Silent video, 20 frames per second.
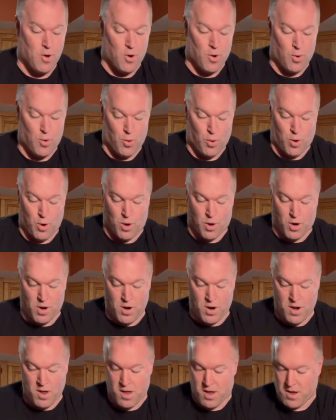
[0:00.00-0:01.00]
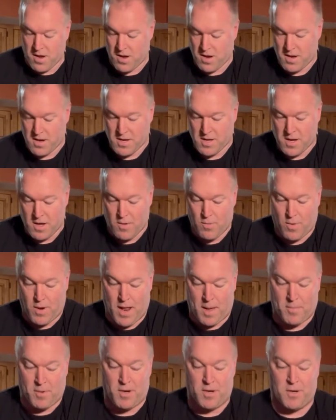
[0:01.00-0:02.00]
Or what
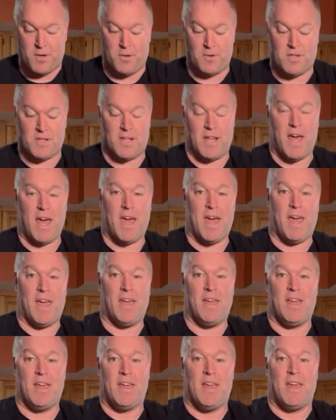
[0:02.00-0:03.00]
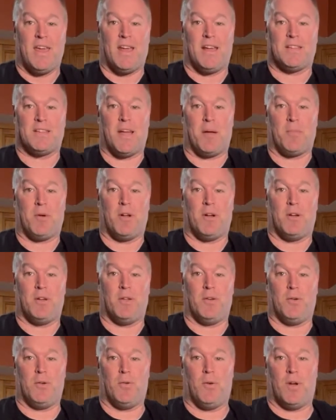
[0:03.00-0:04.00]
I'm going to do today is I'm going to
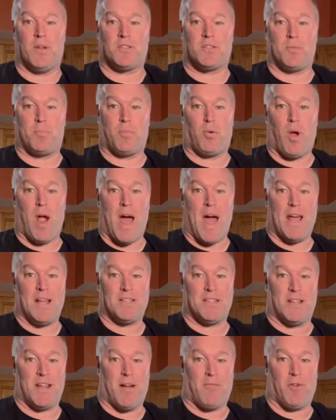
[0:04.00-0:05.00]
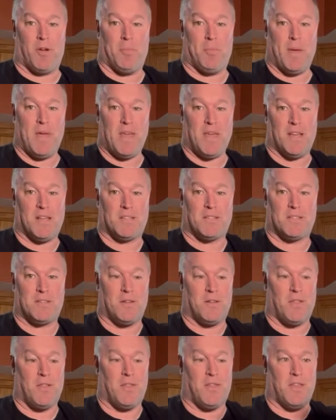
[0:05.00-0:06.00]
do a surprise in every piece.
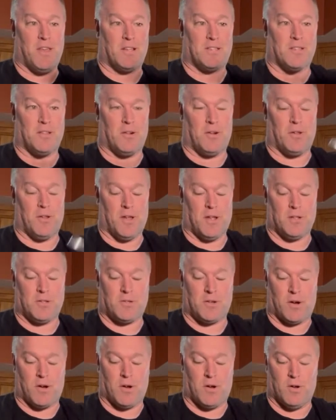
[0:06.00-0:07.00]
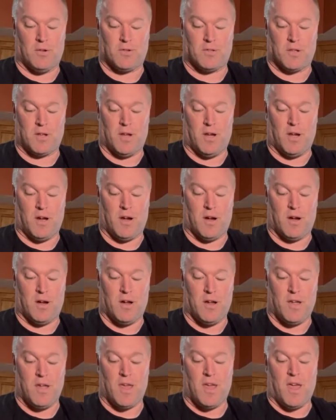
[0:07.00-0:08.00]
This little insert goes in here,
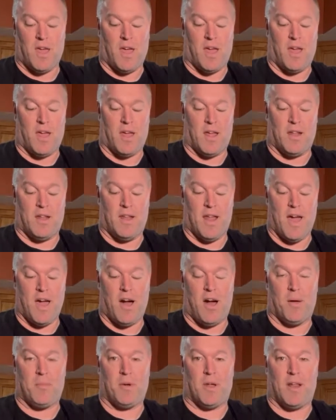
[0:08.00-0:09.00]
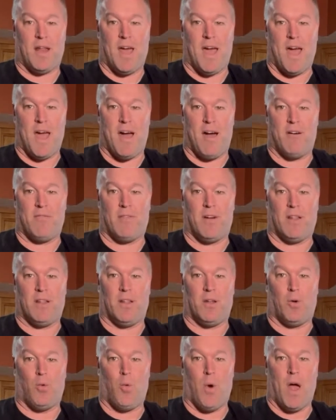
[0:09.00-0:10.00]
and now I'm going to have a
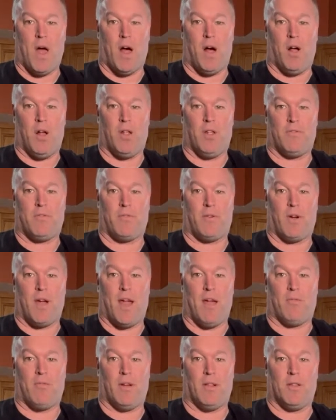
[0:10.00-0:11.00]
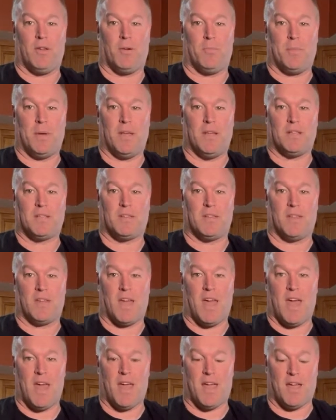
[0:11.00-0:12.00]
little well for every little piece of the
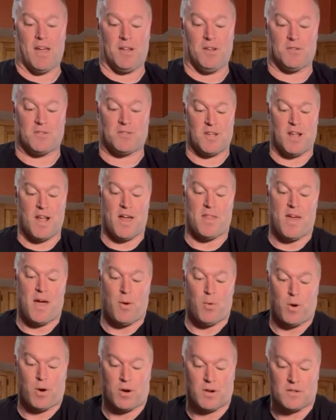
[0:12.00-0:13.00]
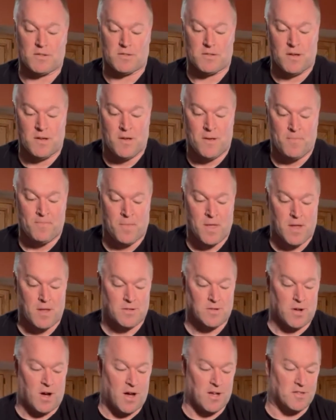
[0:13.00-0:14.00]
cake, and you'll how that works.
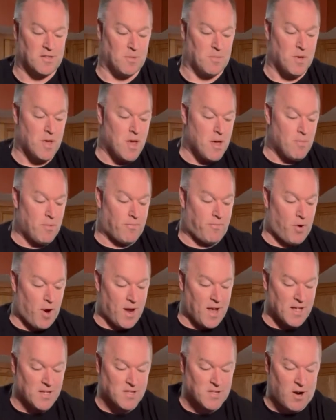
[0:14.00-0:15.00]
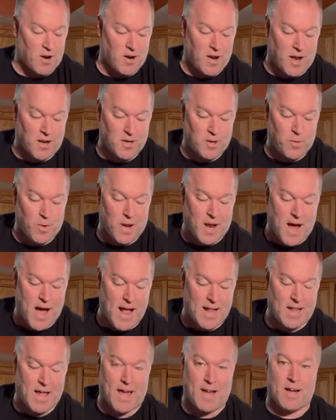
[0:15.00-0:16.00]
It's awesome. Before I get started, I do want to
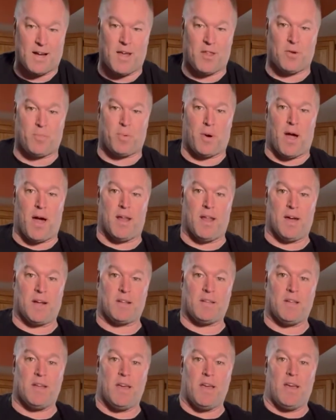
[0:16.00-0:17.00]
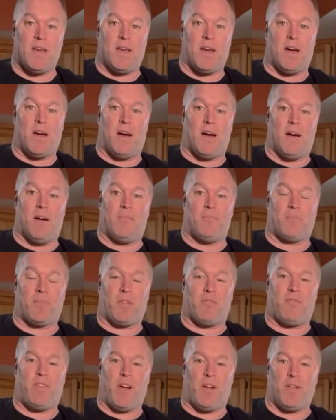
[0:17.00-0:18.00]
highlight another product,
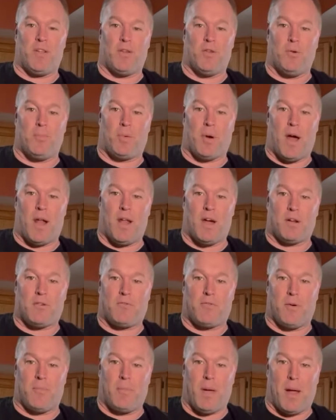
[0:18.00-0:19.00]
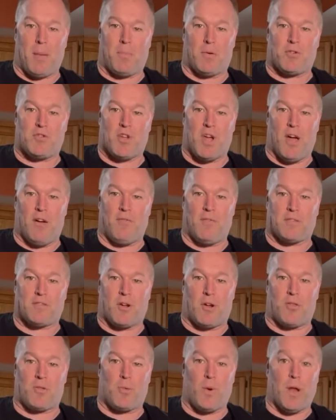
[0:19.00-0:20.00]
fairly new product from Pampered Chef. It's
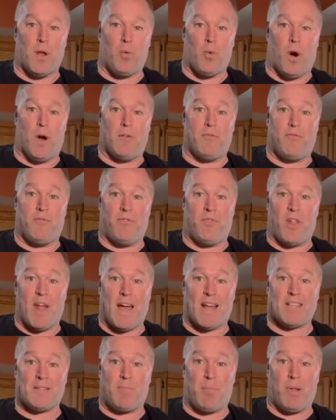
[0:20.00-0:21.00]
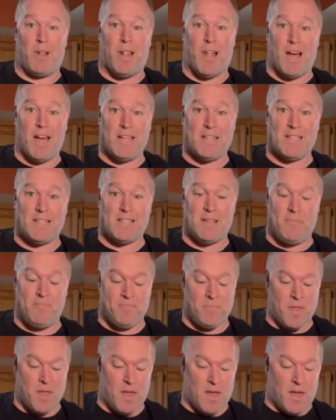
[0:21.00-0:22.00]
our 3-in-1 Flex Plus,
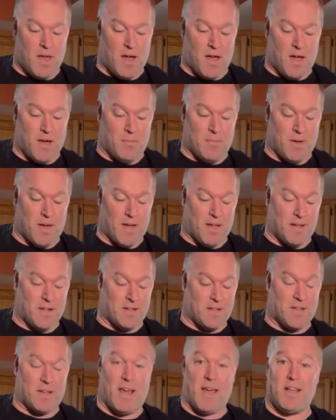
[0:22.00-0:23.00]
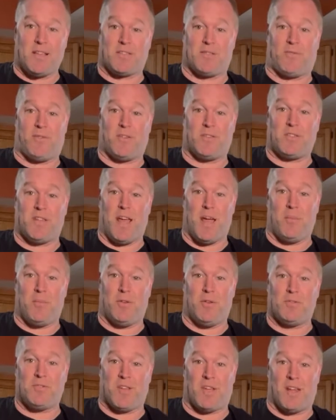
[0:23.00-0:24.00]
and today is the first day I'm
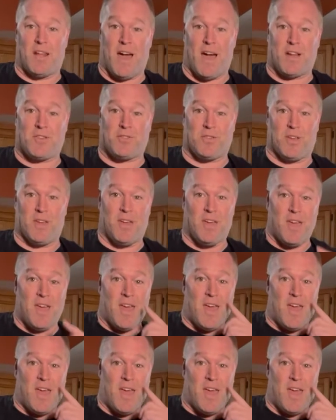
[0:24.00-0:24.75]
using it, actually.